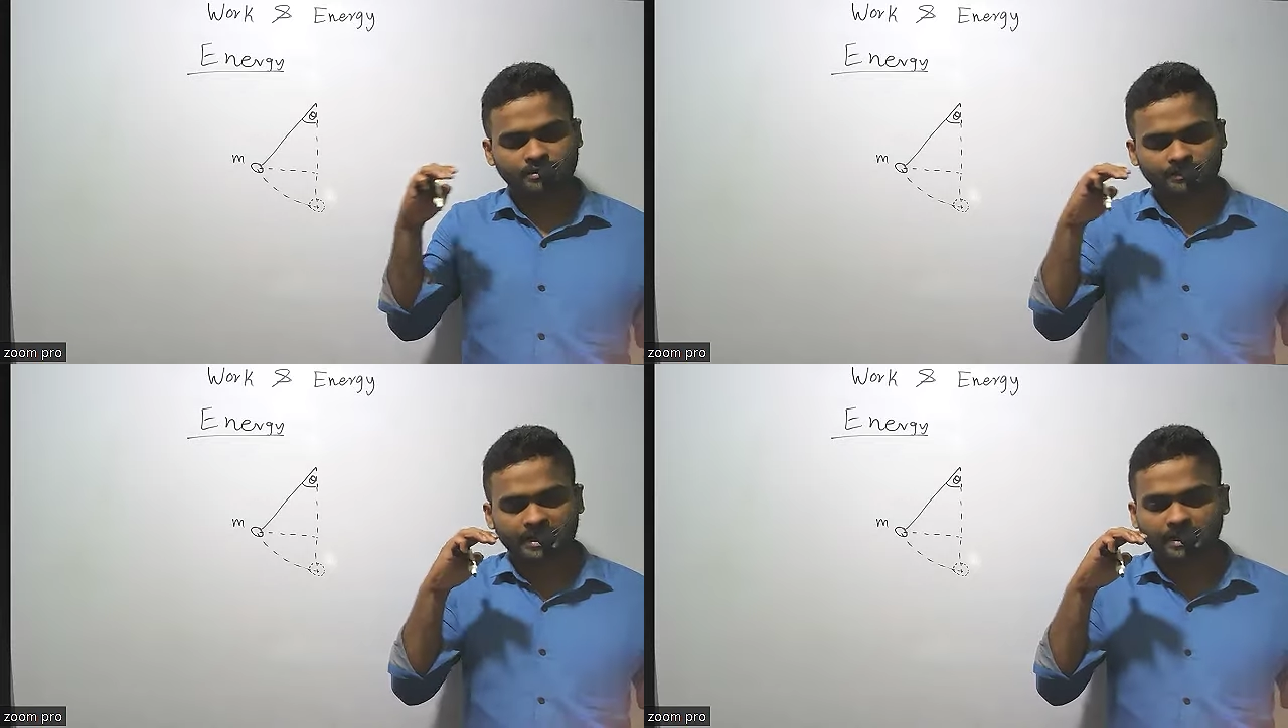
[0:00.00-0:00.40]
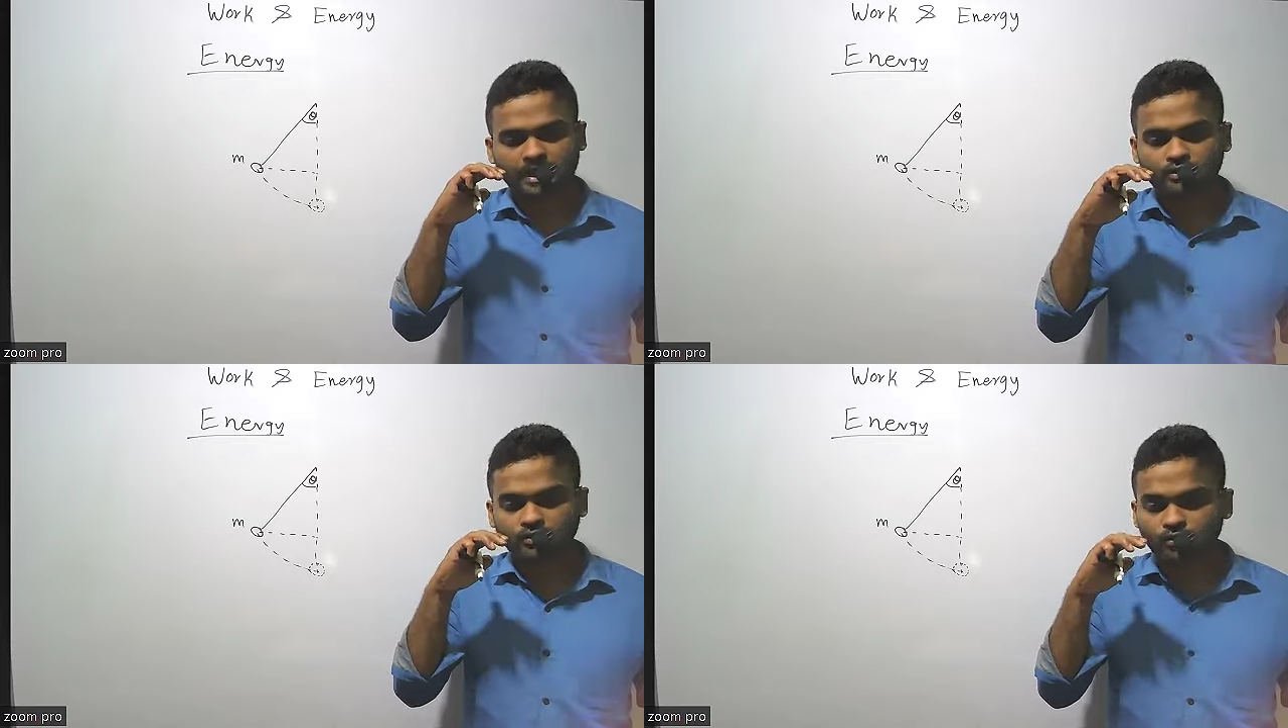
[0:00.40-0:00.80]
There are
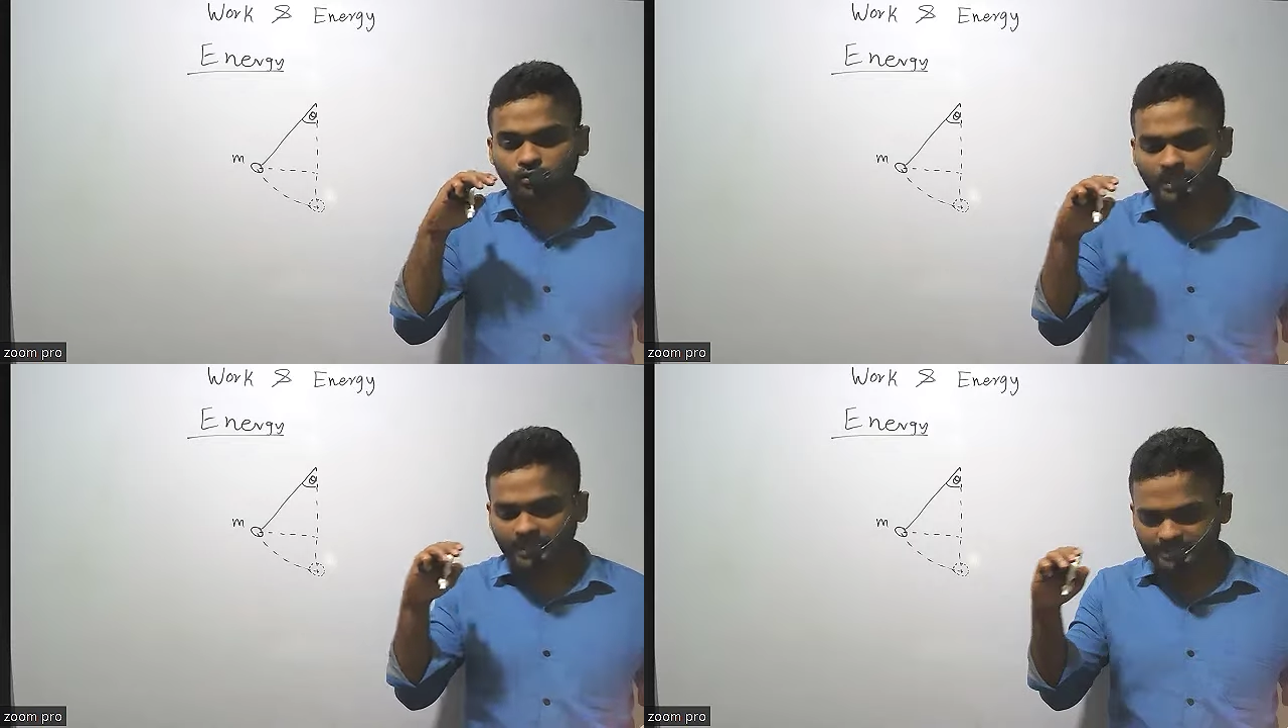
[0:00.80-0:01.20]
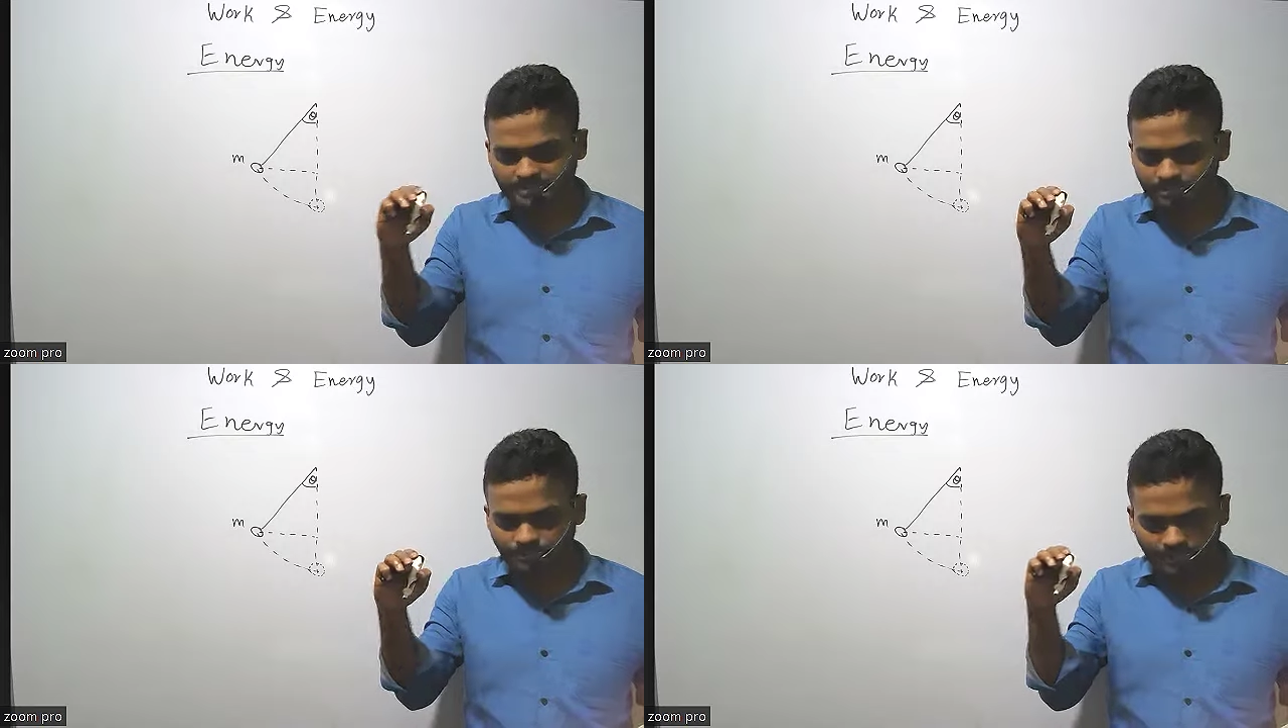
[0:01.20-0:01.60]
two
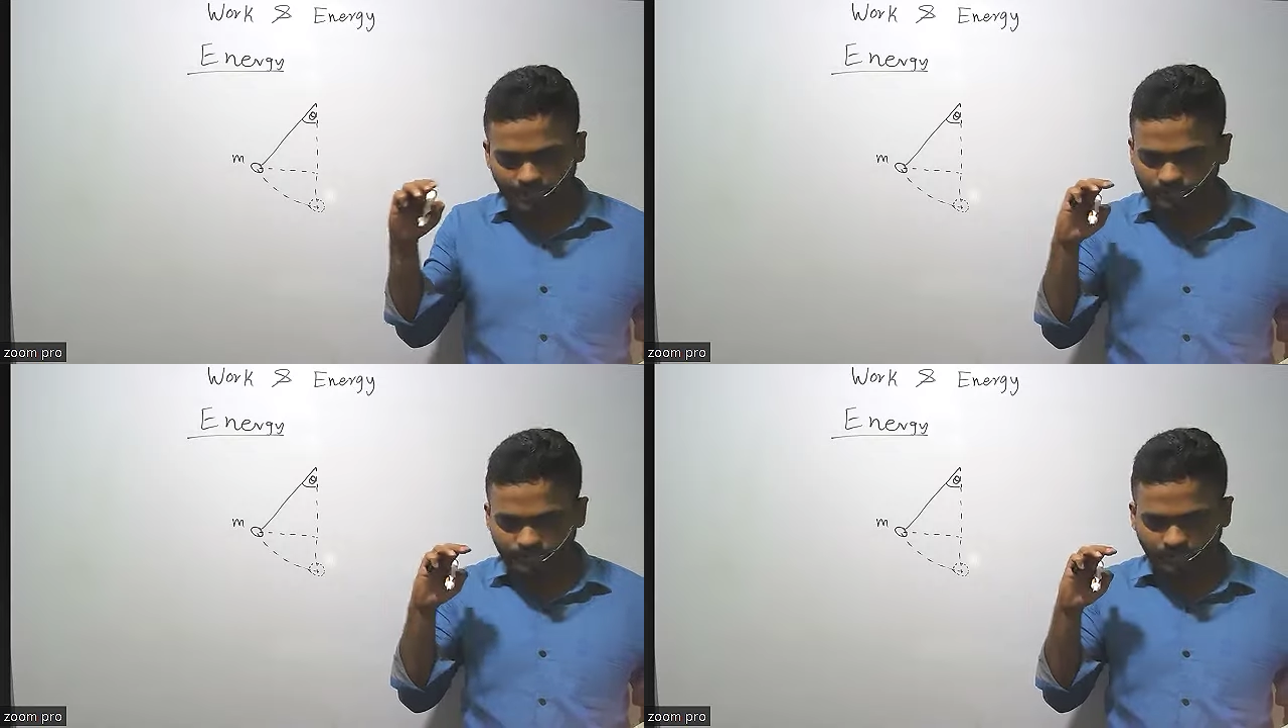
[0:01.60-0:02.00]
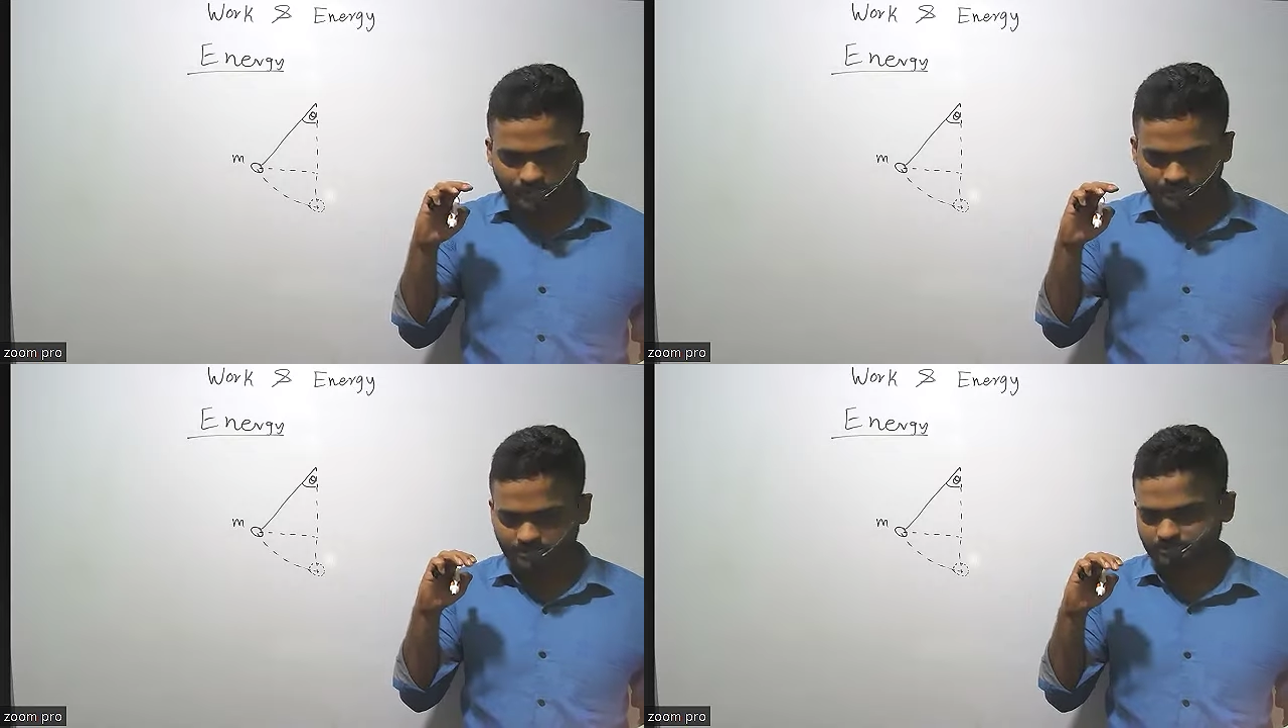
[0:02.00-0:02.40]
ways you can do the question.